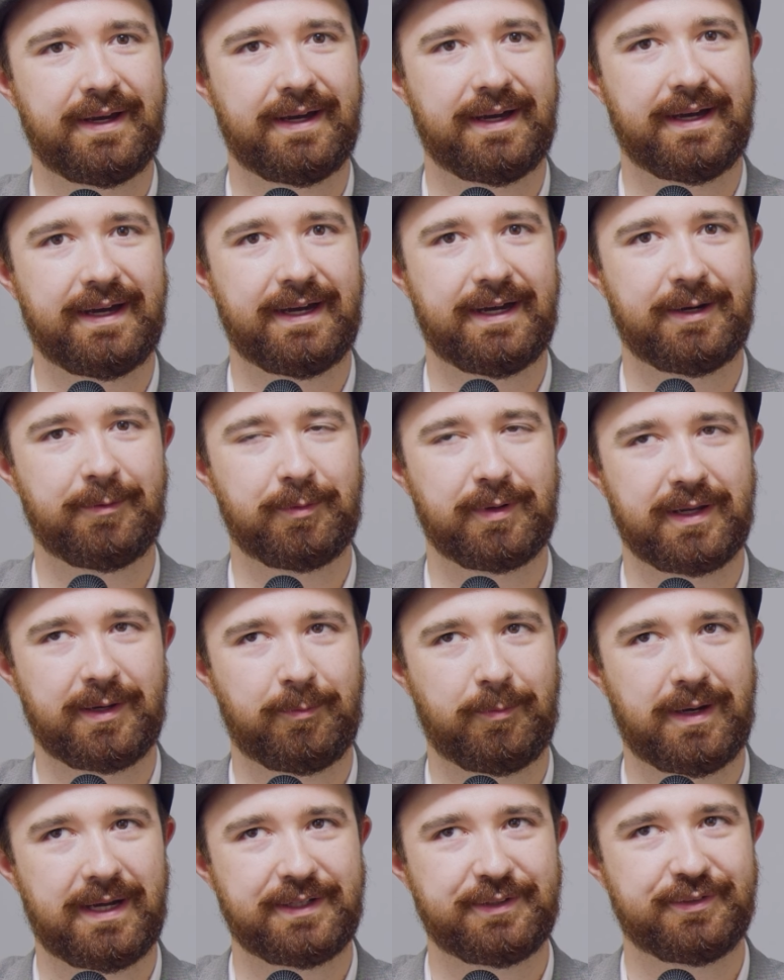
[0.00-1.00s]
we're going to
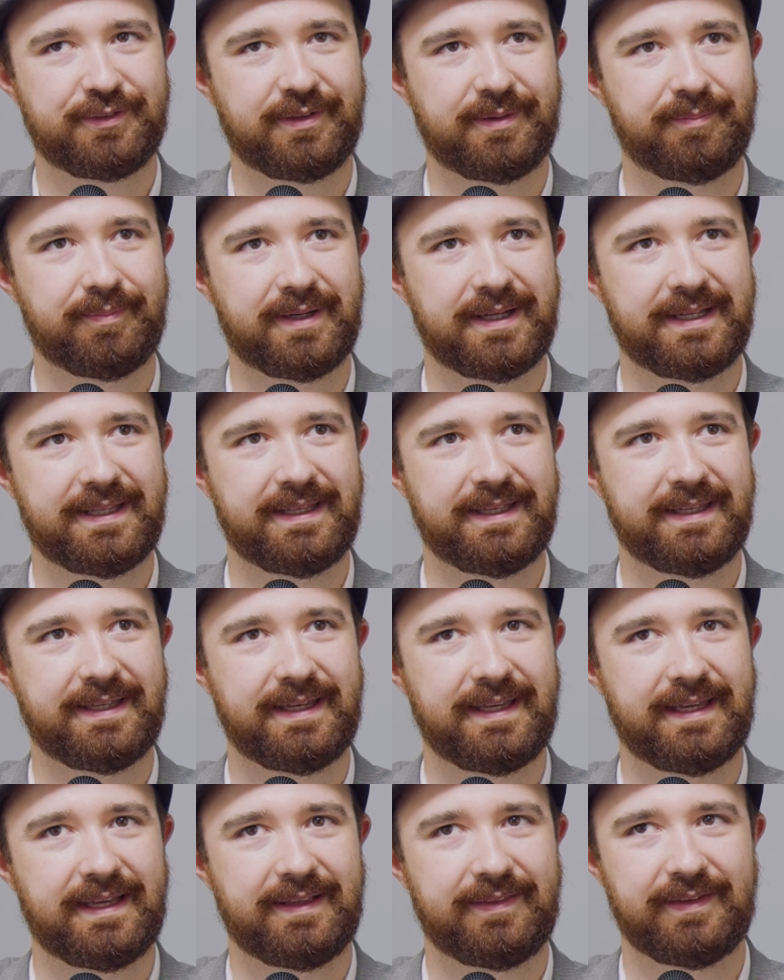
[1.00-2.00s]
watch
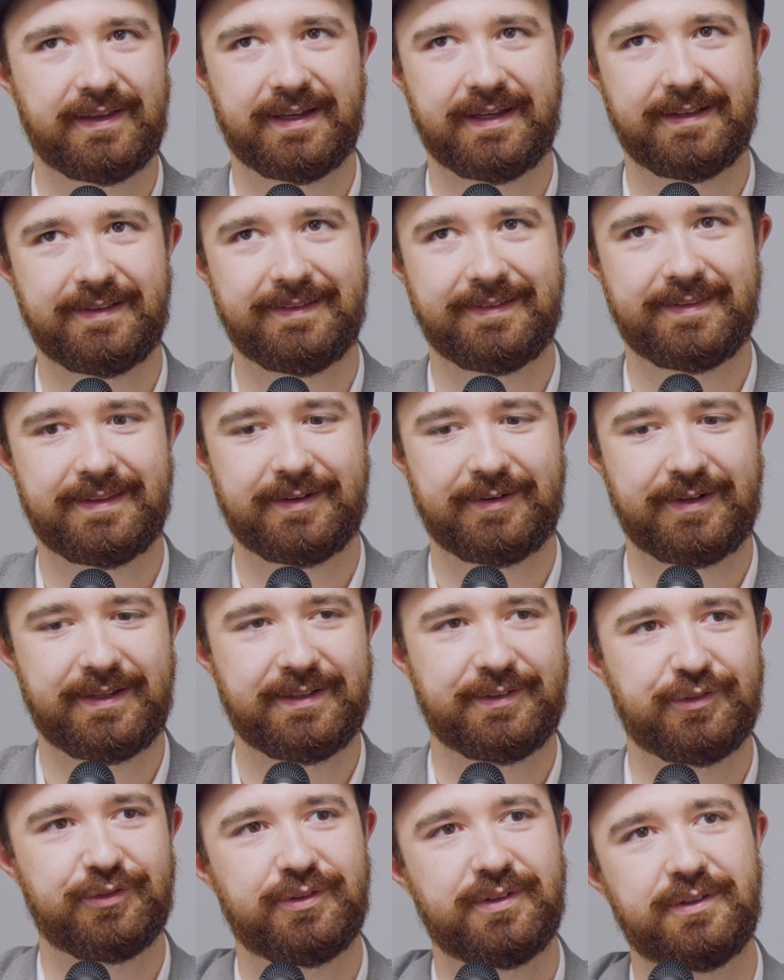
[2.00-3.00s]
somebody, and then there
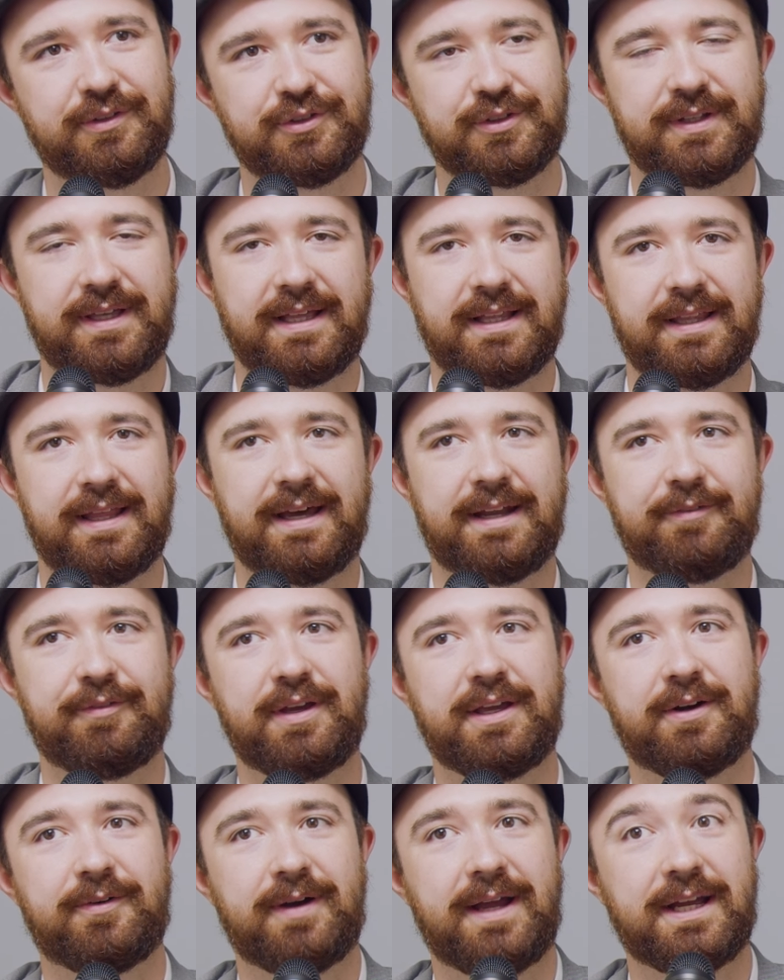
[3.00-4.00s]
is usually a lot of
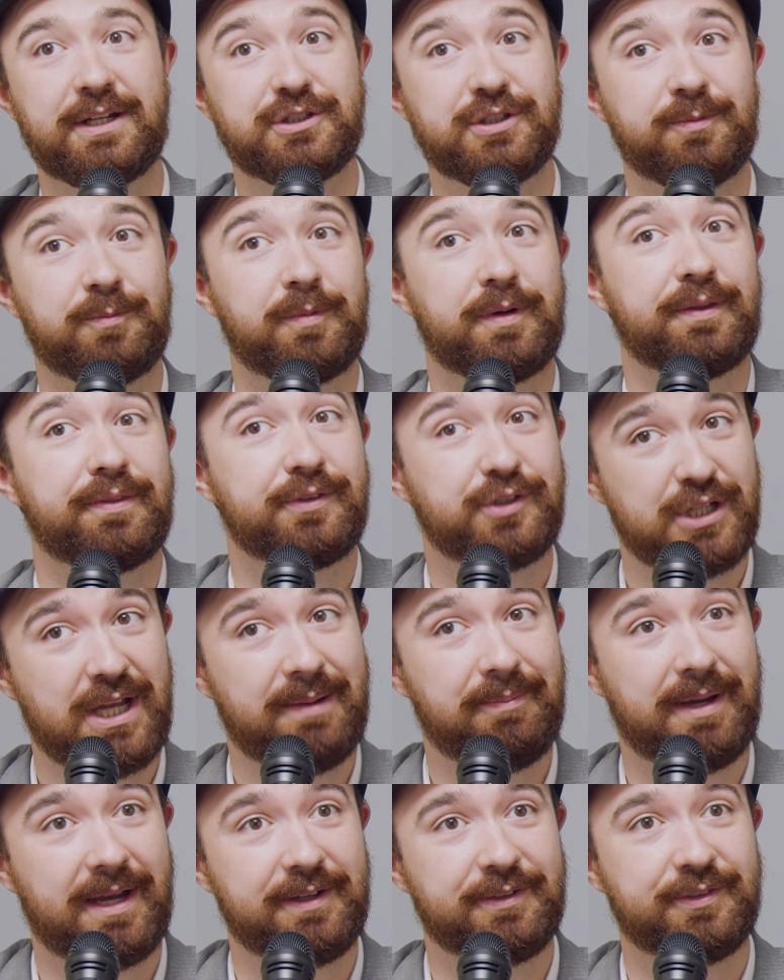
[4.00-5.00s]
interaction with
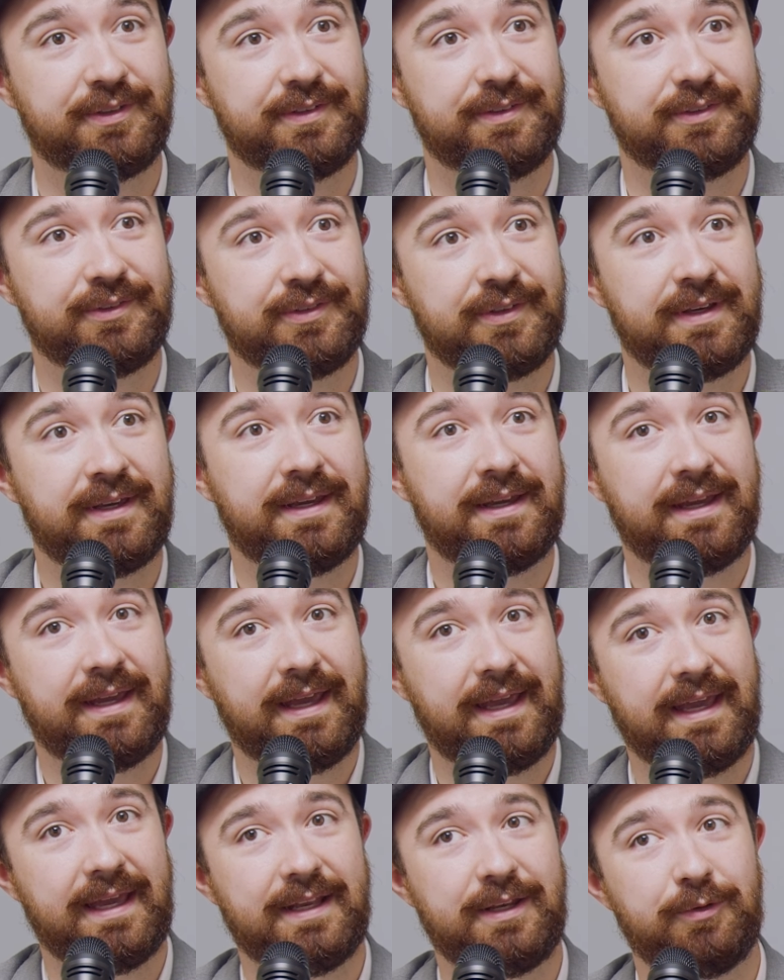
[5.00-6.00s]
chat boxes,
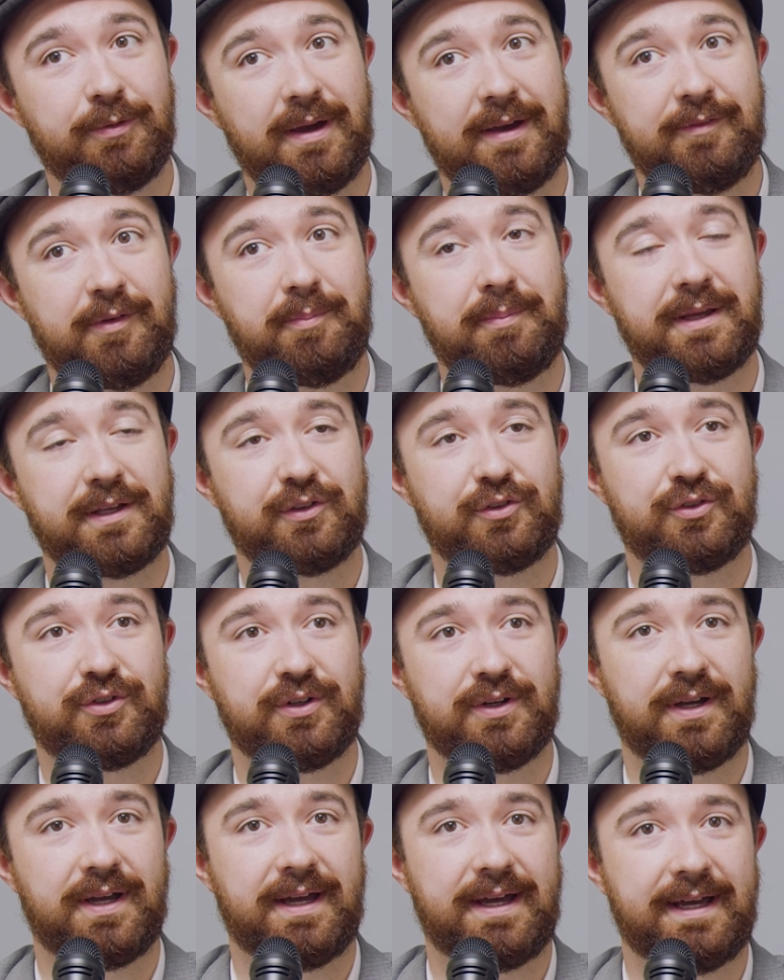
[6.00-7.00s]
and you have a
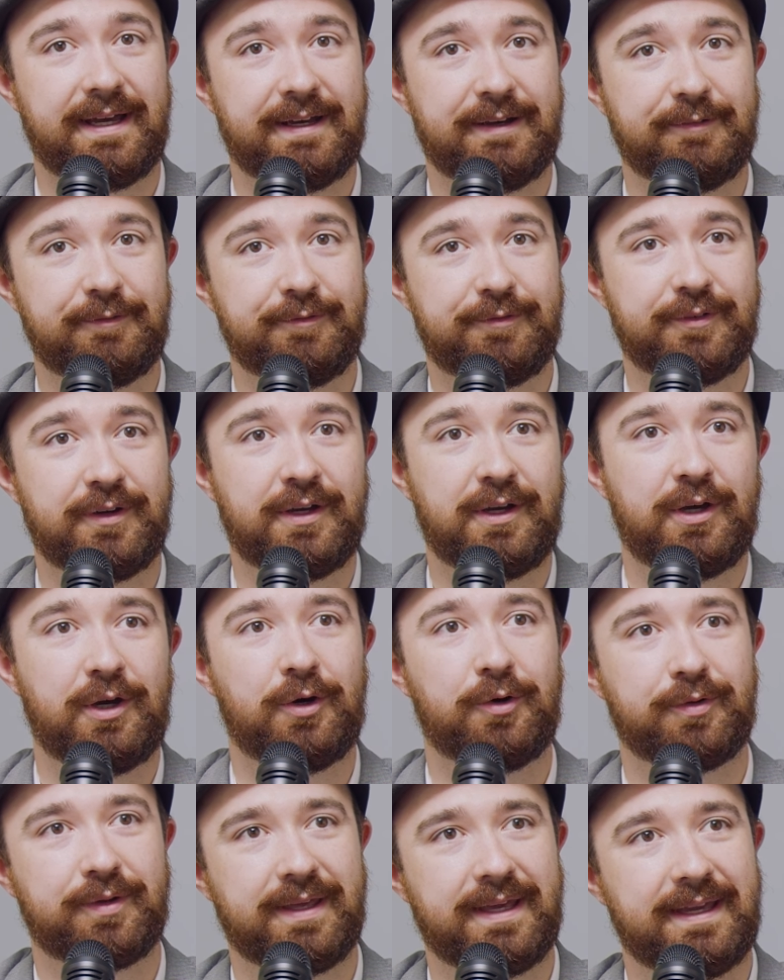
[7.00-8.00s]
mixture of,
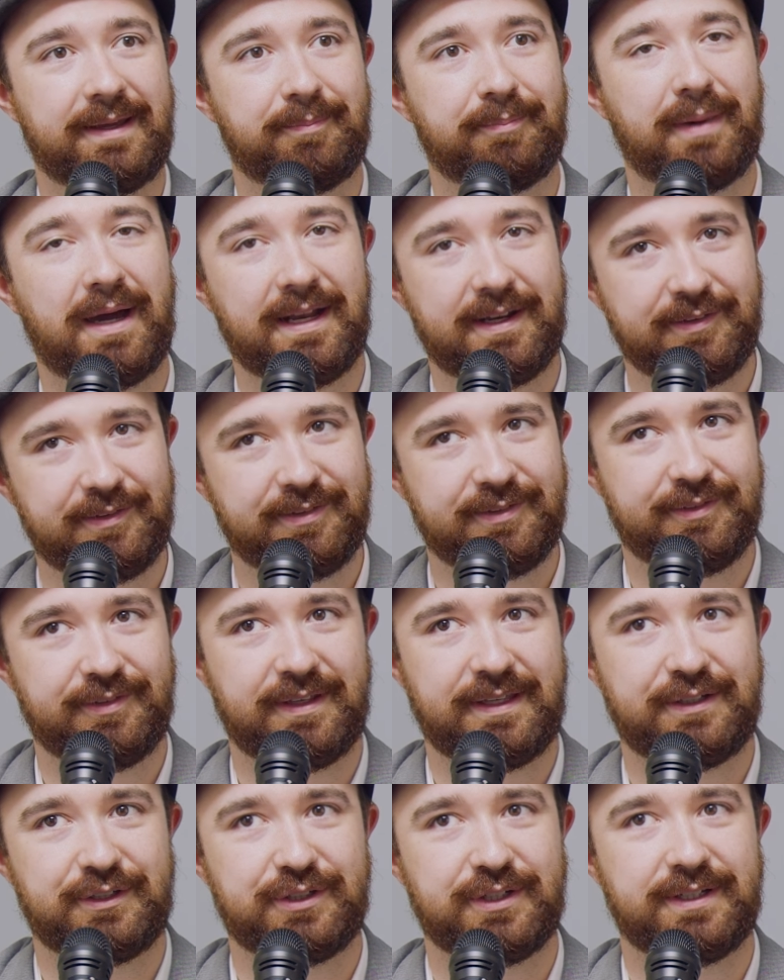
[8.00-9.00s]
okay,
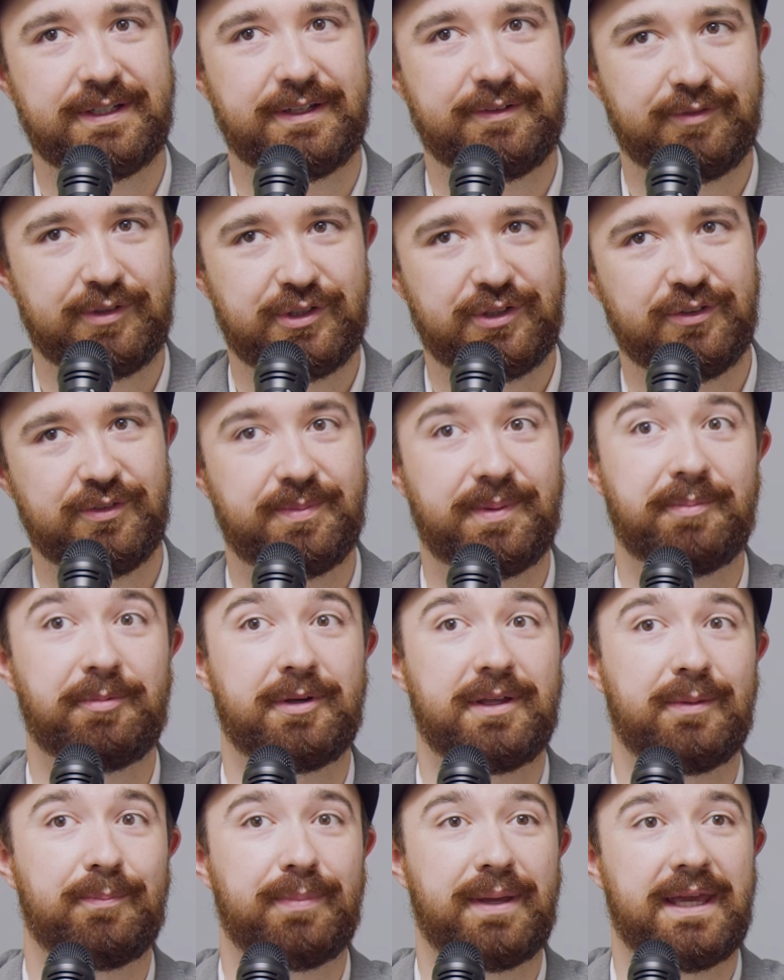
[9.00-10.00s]
monetization, of which these people
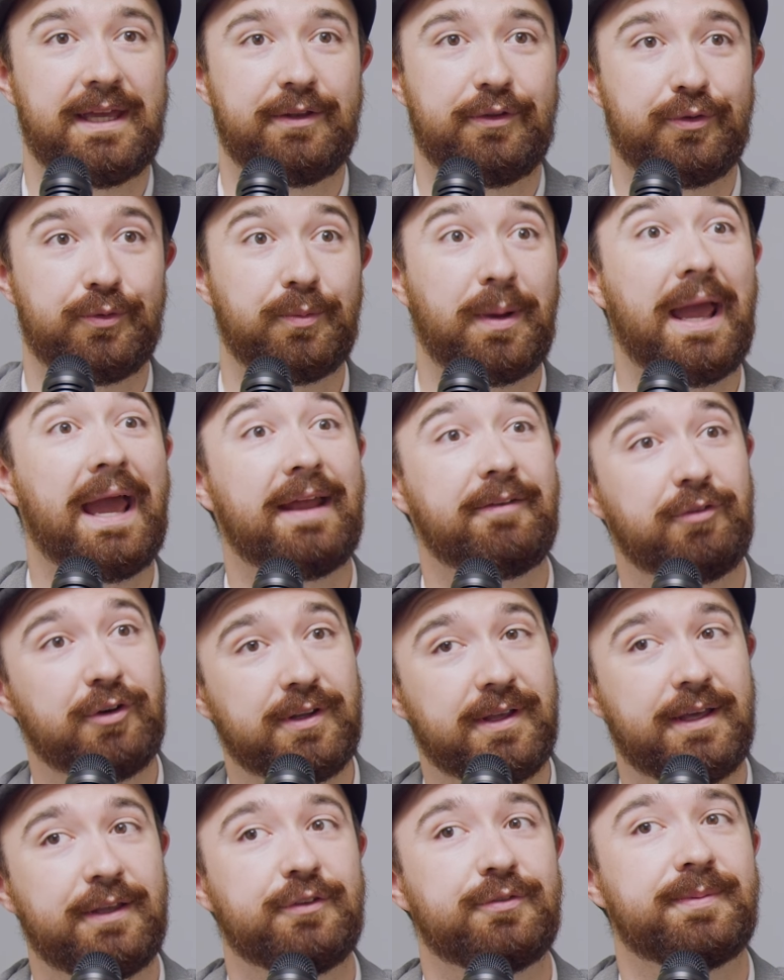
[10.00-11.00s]
get paid through
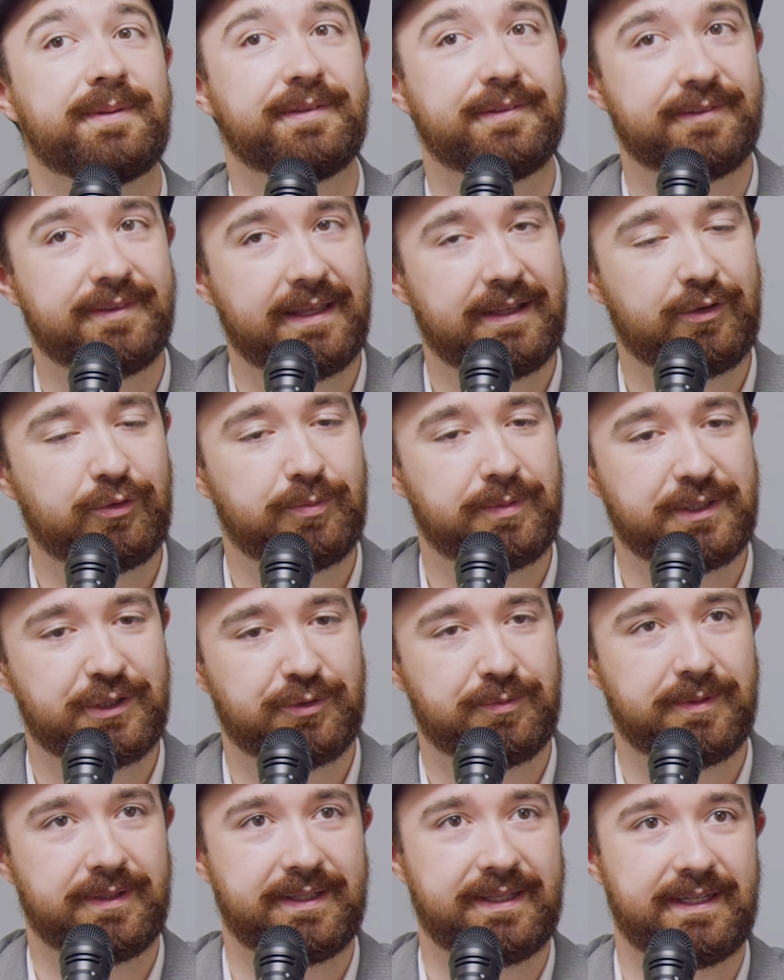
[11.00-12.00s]
advertisements that
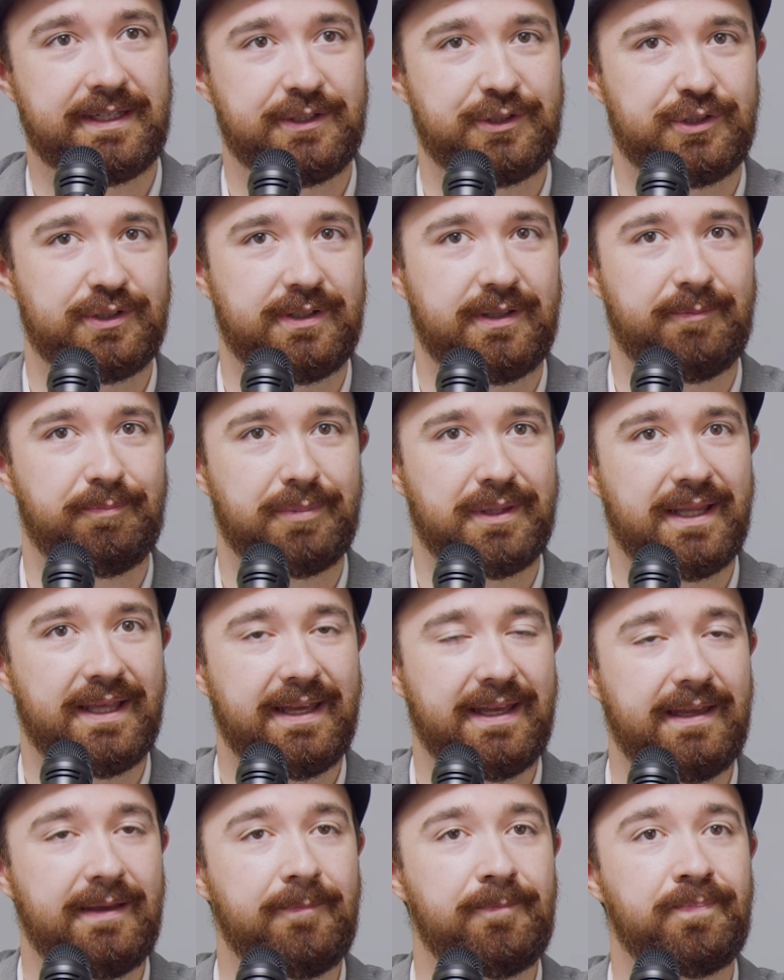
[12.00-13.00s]
Twitch will occasionally
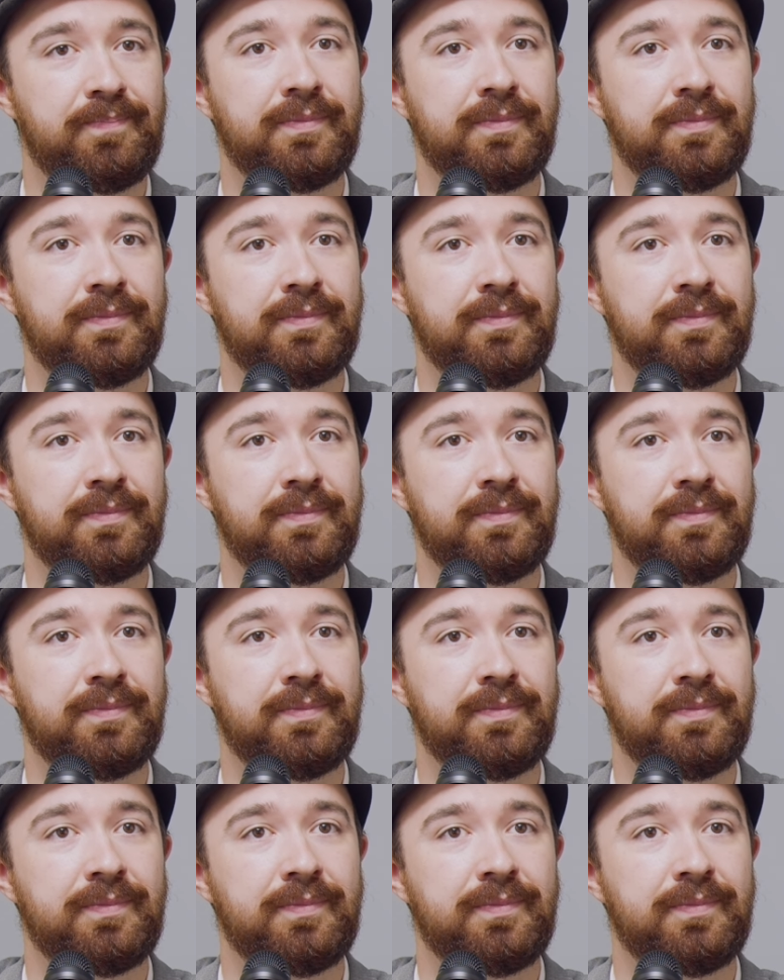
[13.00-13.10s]
play,